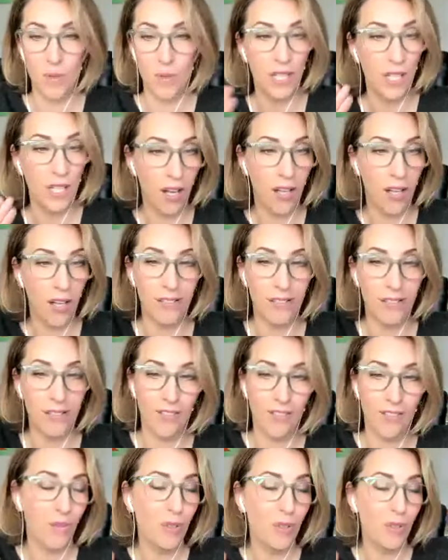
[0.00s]
We can't
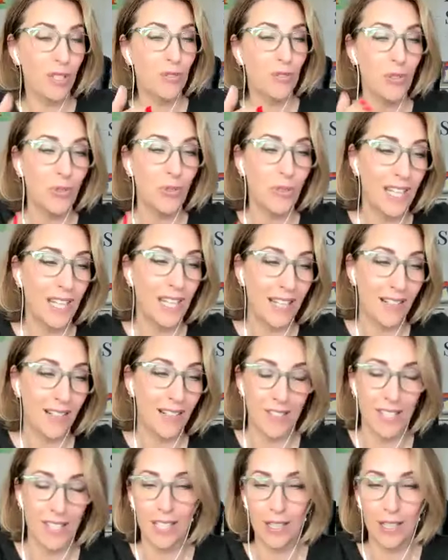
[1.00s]
live. When you were talking, Anne, I
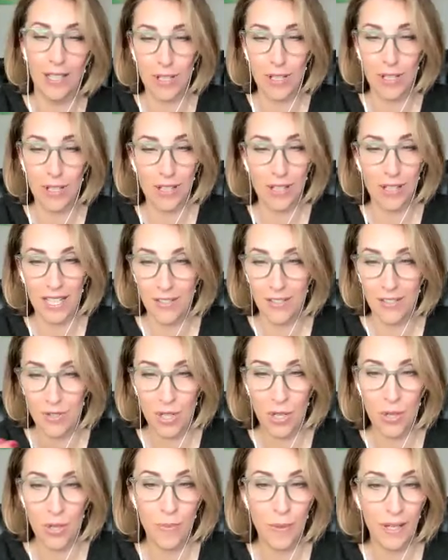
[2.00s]
was thinking, I'm so glad you're
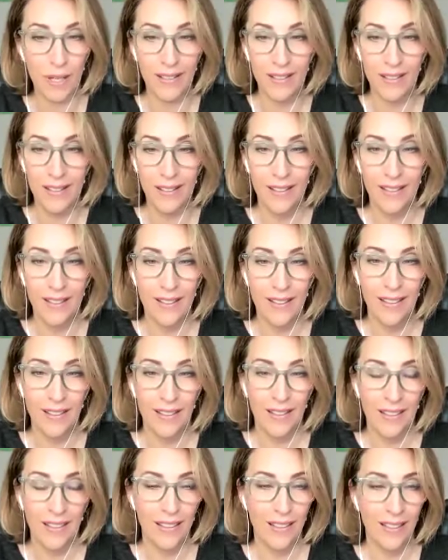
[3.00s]
sober.
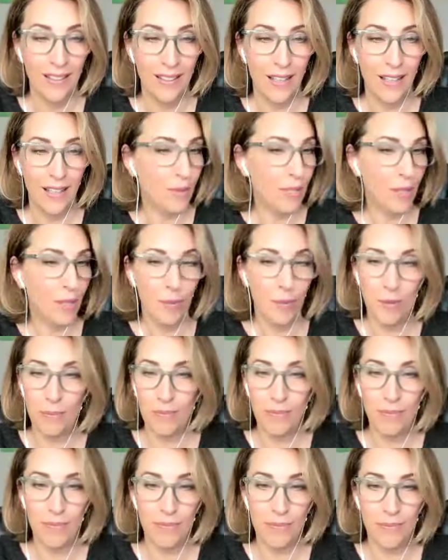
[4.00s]
I mean, you
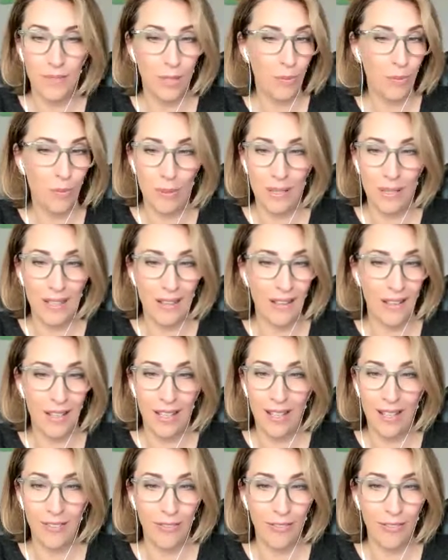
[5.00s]
wouldn't be
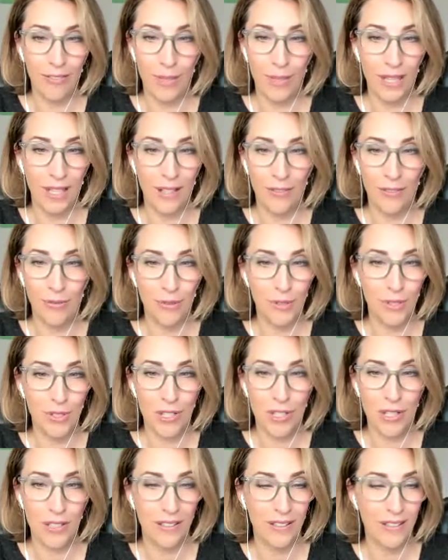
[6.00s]
alive, my love, would
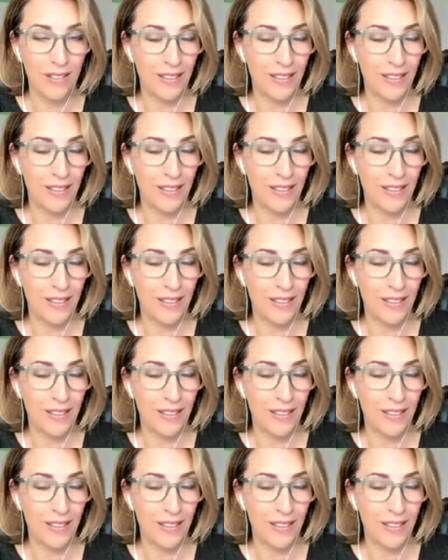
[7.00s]
you?